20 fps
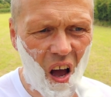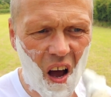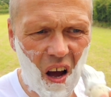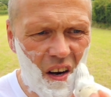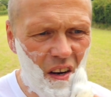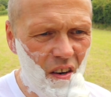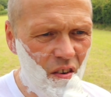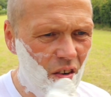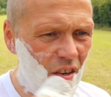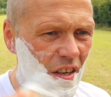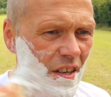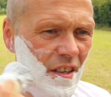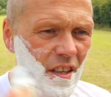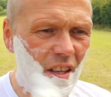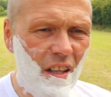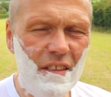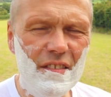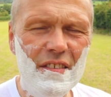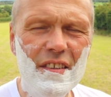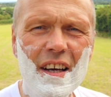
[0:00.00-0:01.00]
And in
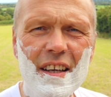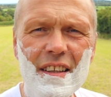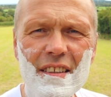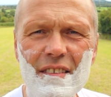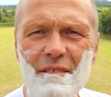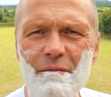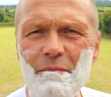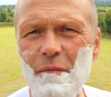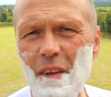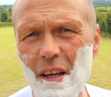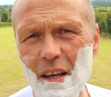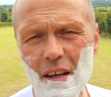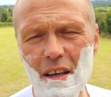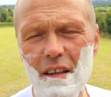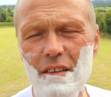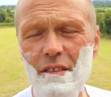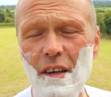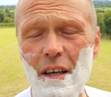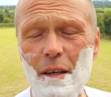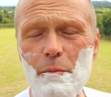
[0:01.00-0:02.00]
traditional
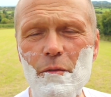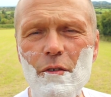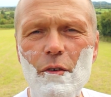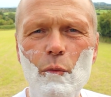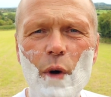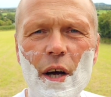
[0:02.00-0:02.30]
times,